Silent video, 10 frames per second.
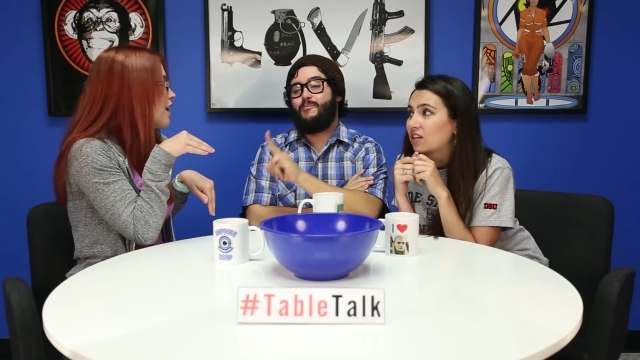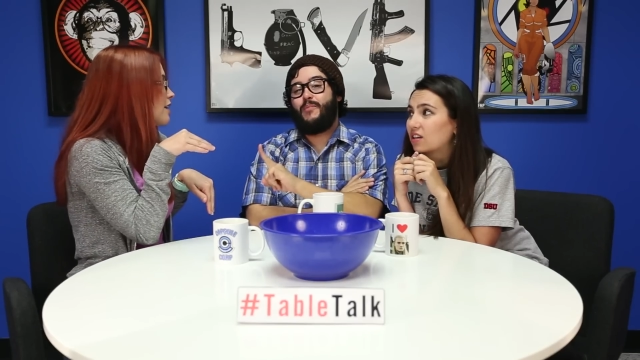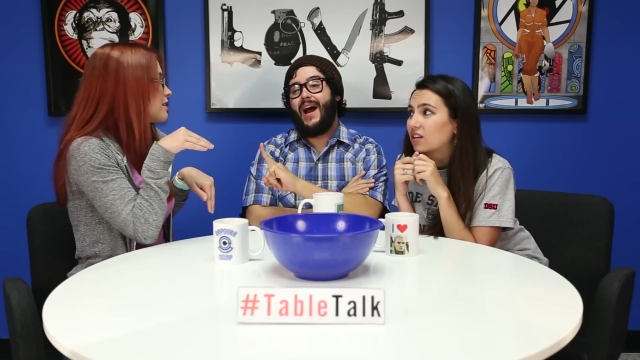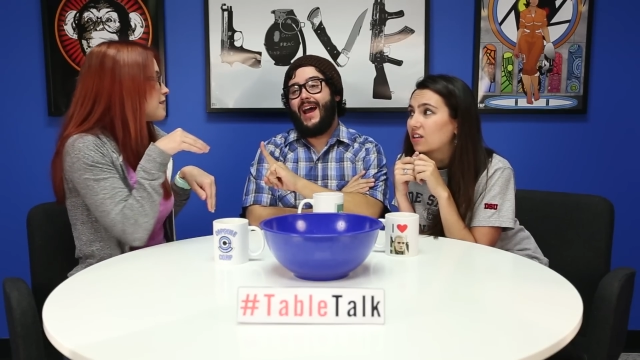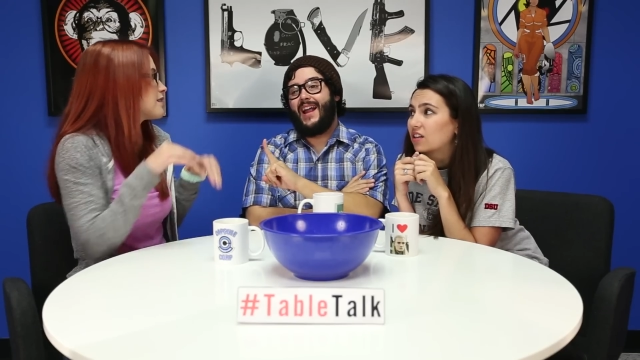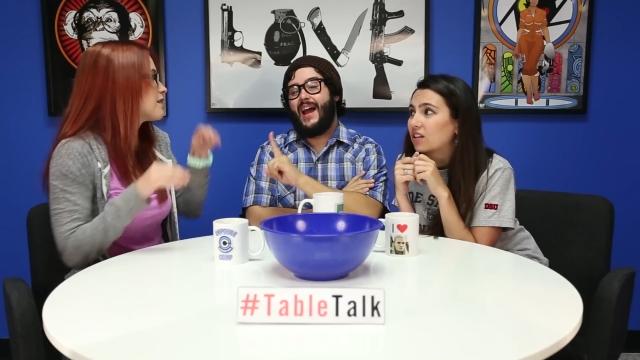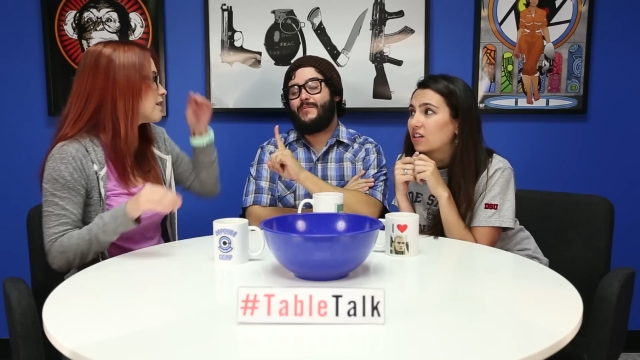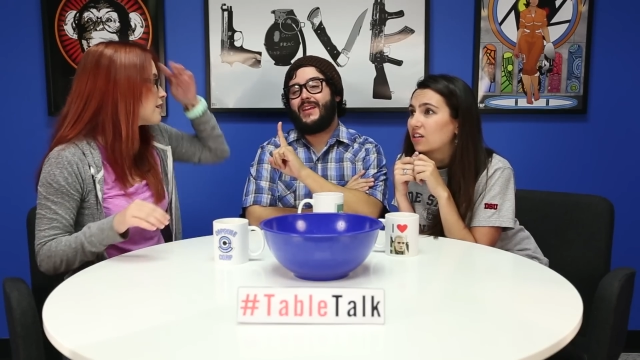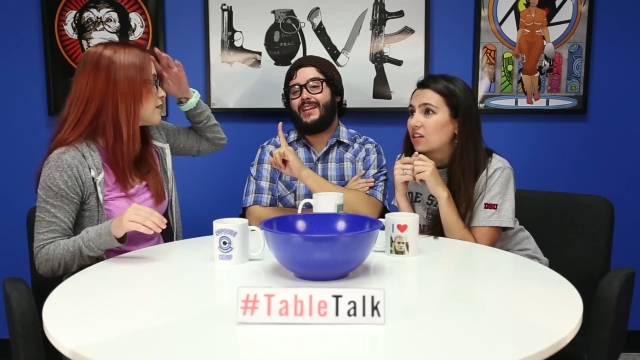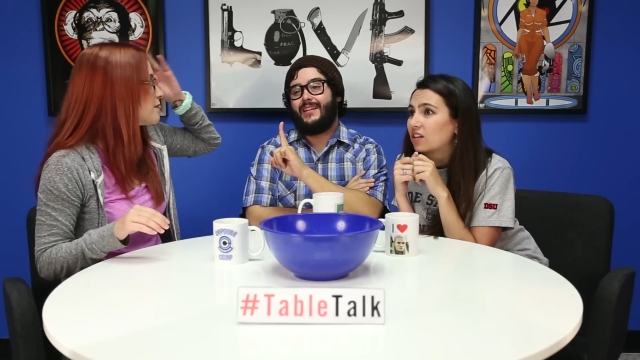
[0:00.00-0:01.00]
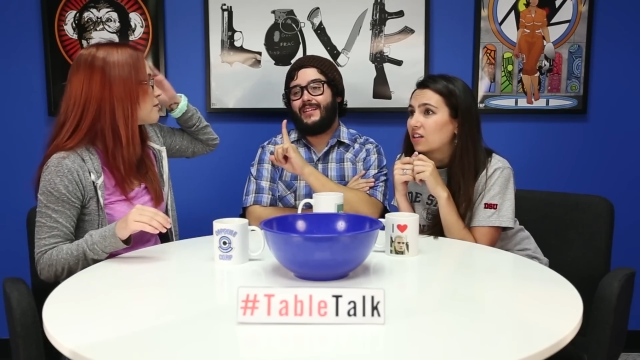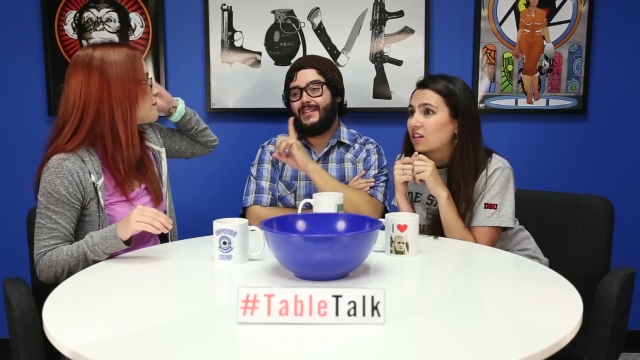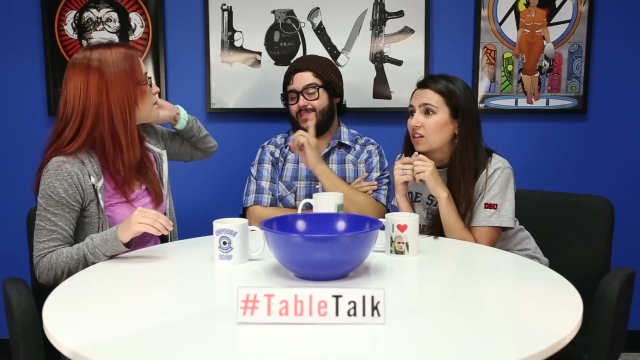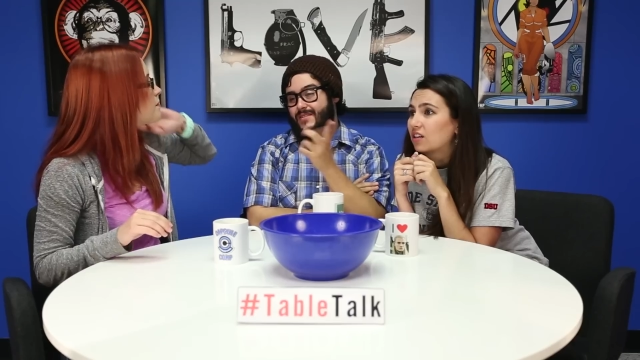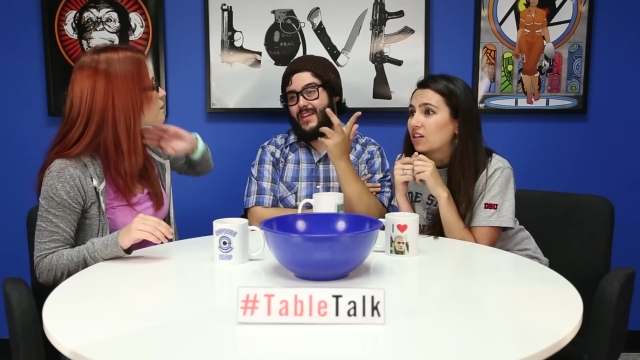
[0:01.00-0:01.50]
Speaker 1: But I mean
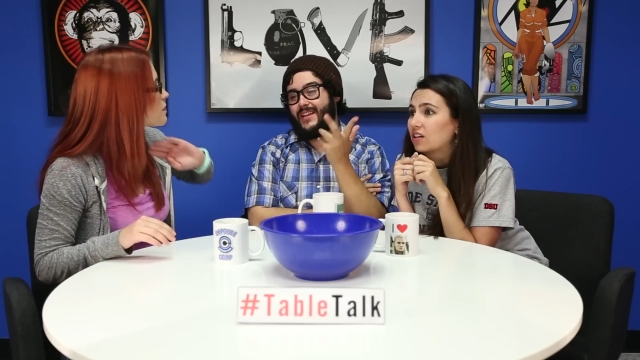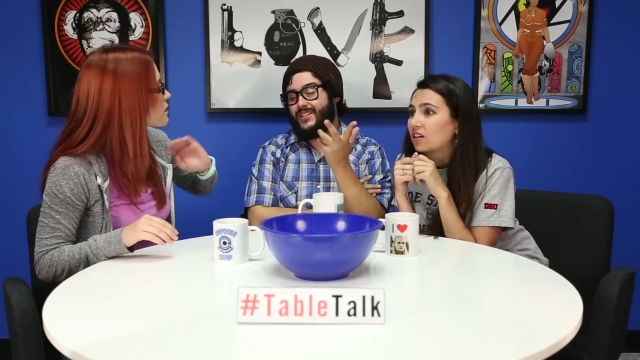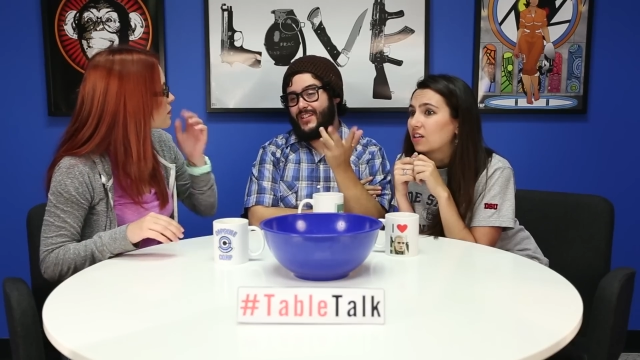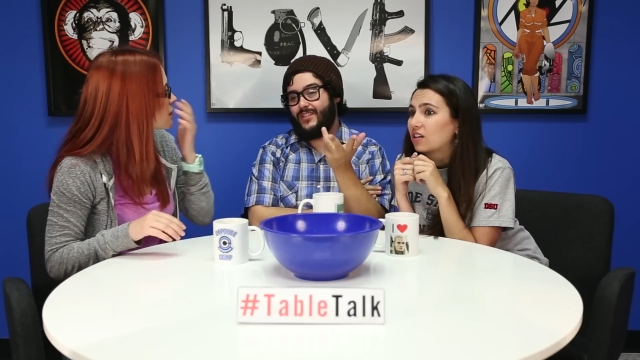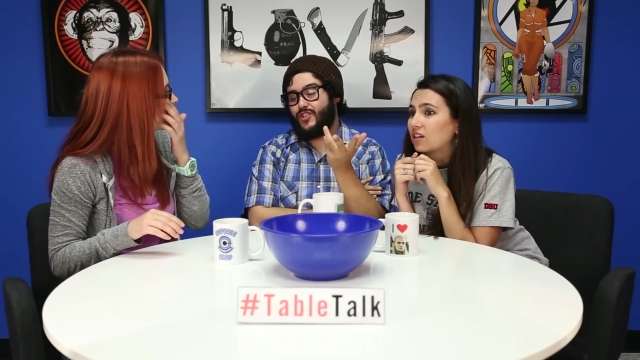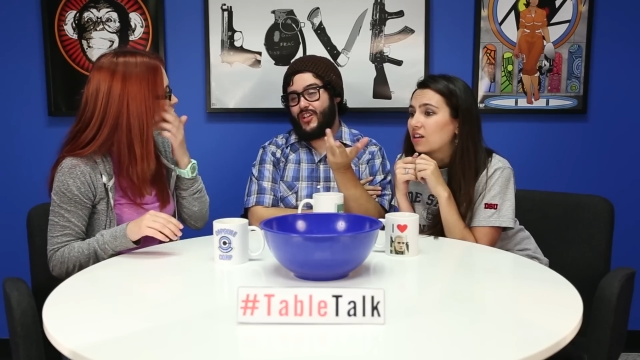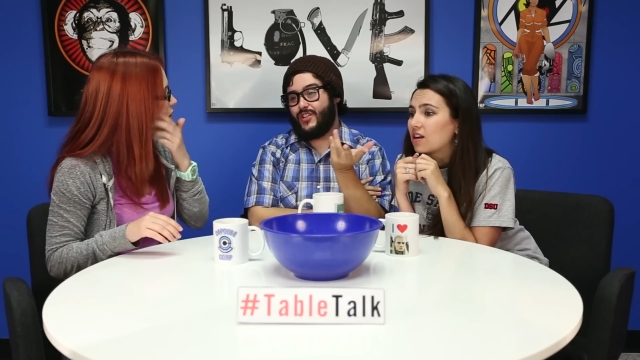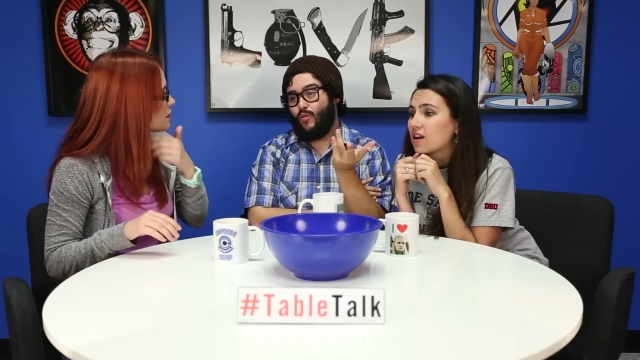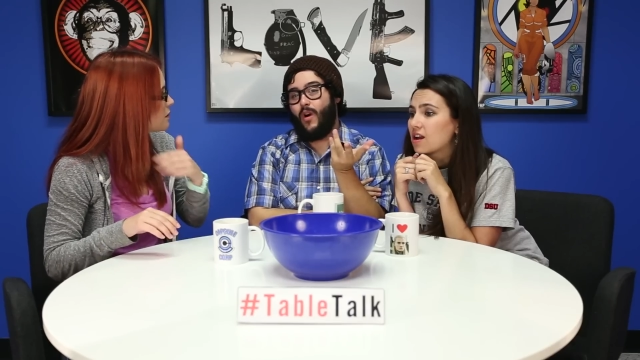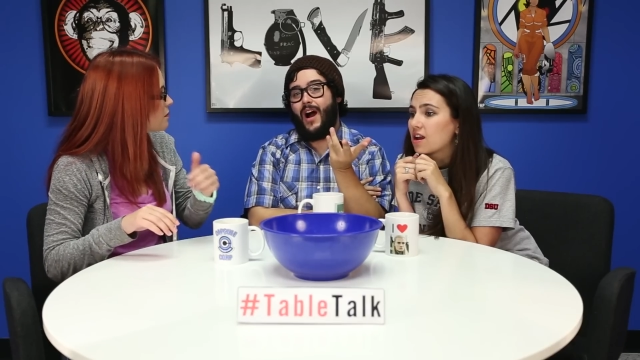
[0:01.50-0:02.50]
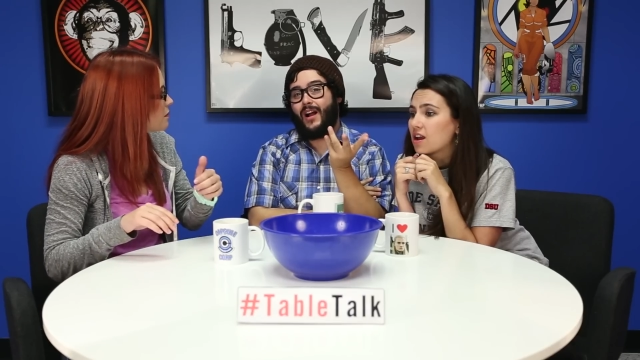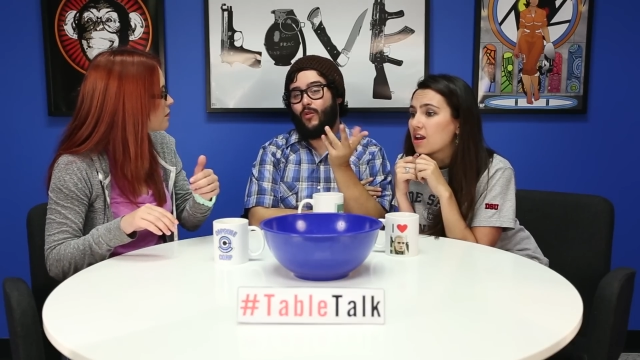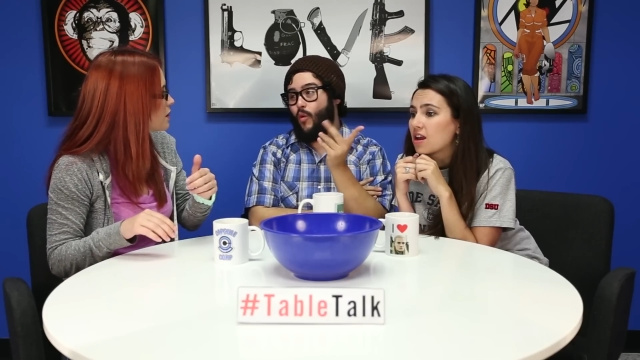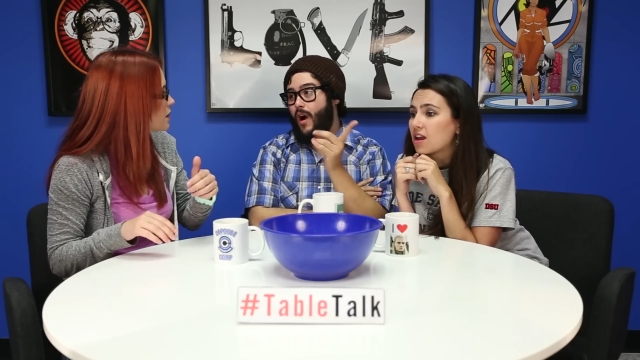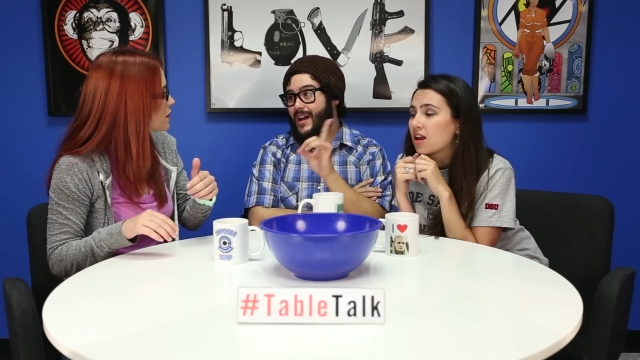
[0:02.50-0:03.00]
they still just walk.
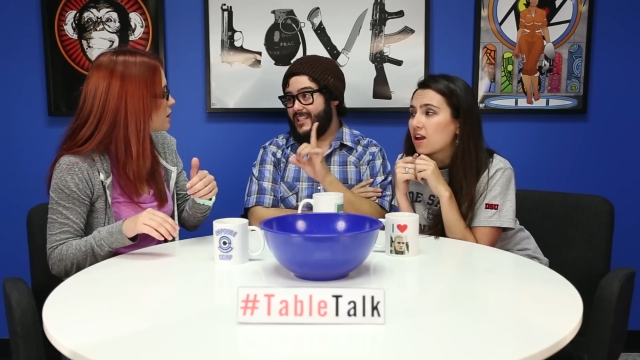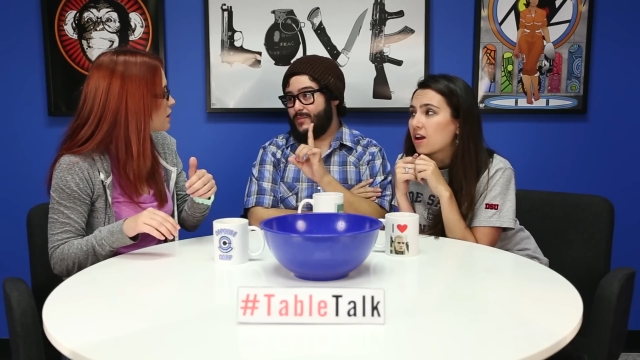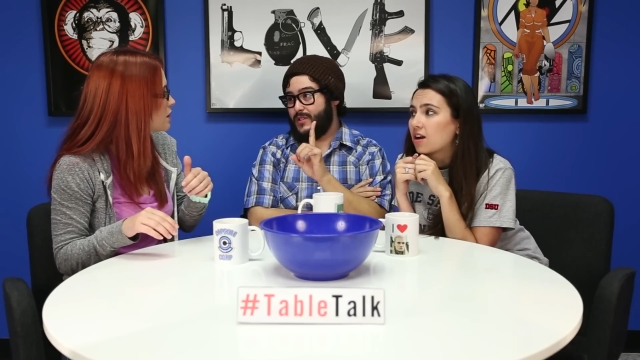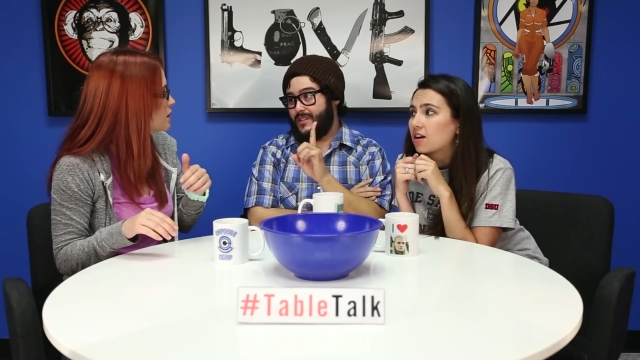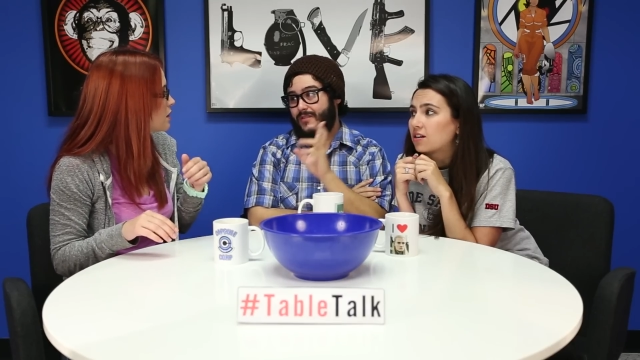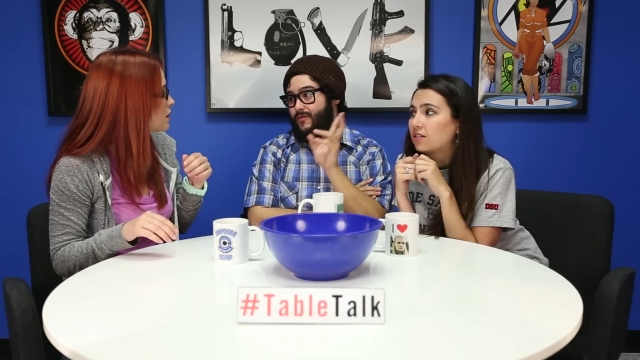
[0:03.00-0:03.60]
Wasps